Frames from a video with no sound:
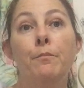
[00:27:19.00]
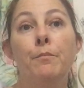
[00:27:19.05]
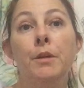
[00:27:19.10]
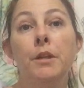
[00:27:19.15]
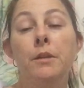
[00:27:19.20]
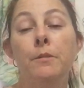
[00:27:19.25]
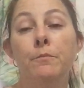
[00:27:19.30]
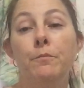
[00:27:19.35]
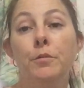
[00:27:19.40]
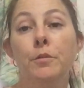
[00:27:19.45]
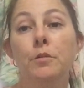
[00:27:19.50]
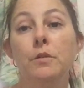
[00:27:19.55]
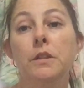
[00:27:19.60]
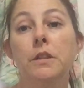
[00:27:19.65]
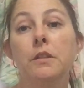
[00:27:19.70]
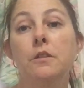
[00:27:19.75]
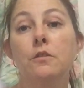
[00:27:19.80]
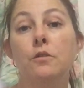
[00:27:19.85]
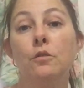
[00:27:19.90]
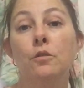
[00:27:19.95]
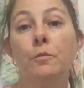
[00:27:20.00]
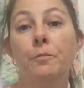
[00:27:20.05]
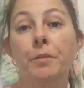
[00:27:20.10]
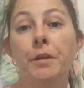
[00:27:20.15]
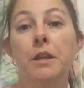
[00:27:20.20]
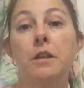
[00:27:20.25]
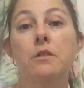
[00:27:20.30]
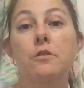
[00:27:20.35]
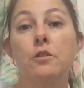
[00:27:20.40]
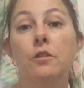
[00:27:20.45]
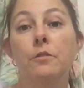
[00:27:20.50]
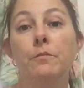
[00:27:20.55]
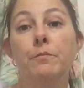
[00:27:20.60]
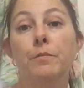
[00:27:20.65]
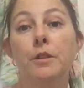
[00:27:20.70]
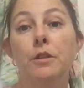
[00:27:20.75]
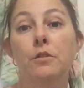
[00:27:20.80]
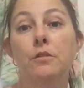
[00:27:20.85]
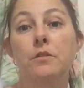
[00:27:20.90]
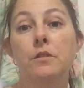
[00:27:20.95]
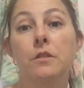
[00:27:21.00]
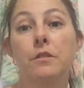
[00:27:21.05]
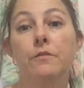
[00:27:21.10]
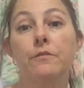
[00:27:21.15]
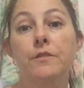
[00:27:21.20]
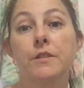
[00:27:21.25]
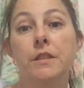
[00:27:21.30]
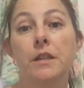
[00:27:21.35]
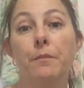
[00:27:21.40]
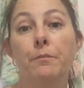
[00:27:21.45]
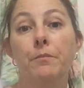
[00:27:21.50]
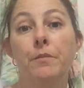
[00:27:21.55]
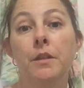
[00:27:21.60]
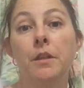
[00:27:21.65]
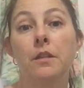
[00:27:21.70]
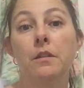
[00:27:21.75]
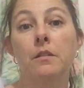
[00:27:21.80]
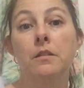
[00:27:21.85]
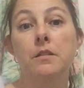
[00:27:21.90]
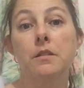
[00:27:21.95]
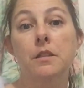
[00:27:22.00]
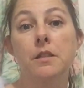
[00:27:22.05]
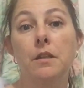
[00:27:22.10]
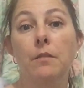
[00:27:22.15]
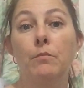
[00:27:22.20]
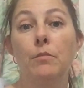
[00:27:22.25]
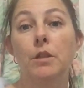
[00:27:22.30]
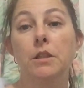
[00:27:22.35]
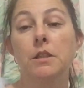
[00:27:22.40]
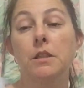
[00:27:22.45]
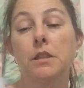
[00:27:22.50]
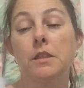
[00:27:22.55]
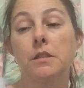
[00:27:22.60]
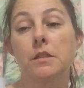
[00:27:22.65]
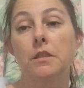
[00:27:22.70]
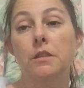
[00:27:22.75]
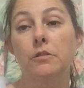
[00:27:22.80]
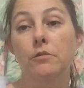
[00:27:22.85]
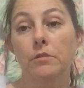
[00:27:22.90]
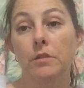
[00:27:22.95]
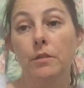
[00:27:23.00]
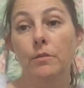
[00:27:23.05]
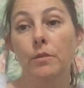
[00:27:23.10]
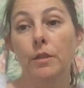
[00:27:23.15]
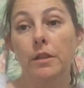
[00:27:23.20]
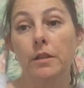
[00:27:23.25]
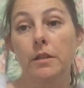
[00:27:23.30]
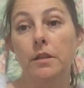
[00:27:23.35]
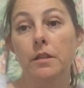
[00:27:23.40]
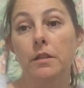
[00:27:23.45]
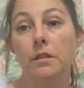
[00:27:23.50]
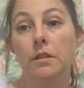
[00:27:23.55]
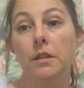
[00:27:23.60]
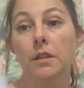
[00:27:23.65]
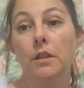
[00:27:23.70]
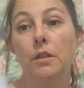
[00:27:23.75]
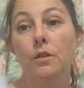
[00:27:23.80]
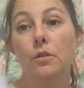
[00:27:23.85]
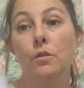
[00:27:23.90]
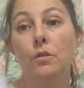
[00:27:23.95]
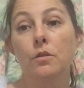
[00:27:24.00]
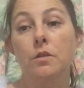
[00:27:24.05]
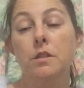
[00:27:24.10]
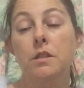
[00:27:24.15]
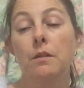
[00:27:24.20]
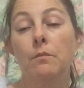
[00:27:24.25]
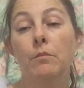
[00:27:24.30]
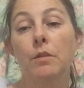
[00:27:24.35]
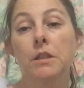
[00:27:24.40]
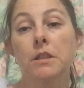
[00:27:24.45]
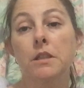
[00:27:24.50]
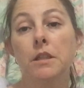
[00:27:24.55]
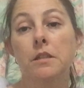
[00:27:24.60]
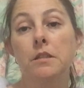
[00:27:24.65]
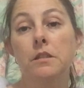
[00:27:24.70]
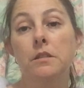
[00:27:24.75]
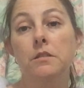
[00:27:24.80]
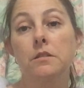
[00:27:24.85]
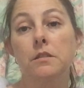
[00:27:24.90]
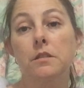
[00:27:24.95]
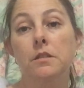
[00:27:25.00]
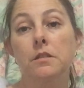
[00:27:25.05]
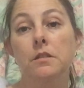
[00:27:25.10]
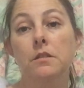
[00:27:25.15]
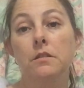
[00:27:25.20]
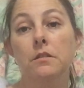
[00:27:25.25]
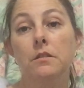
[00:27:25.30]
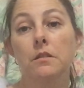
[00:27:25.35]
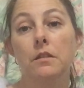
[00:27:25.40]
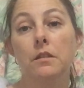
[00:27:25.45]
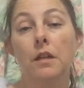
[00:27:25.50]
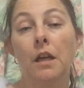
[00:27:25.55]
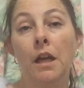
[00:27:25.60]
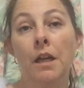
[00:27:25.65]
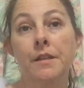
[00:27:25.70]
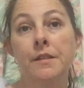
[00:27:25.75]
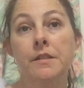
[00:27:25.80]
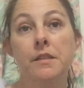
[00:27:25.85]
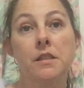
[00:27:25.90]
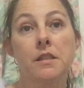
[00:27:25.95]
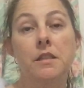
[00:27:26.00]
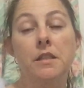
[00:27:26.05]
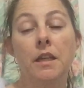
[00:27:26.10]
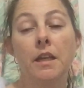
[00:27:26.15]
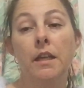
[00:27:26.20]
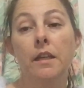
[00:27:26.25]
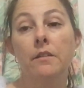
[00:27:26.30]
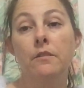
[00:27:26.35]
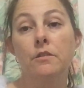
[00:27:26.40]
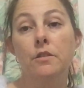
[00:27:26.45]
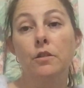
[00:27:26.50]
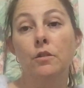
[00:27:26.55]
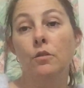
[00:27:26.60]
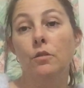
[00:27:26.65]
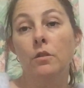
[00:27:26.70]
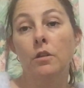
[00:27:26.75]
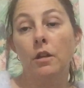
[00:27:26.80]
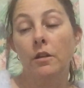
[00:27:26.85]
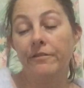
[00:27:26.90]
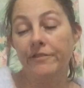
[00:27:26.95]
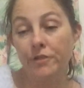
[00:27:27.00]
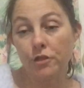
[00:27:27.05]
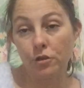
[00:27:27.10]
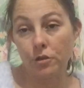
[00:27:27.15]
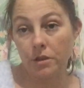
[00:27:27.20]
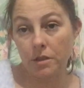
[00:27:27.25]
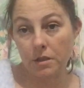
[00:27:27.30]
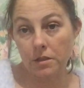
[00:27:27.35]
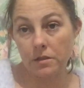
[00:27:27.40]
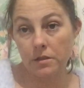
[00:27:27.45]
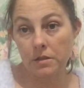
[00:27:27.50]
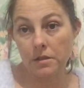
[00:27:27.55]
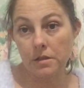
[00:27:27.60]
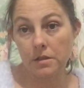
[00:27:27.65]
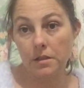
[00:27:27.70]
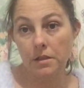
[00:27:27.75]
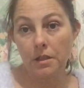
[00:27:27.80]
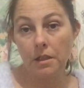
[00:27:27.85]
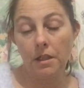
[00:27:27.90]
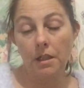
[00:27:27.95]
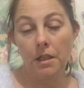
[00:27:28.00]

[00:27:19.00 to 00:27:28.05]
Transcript: being bullied or picked on because of something that someone doesn't agree with or someone doesn't understand your life choices.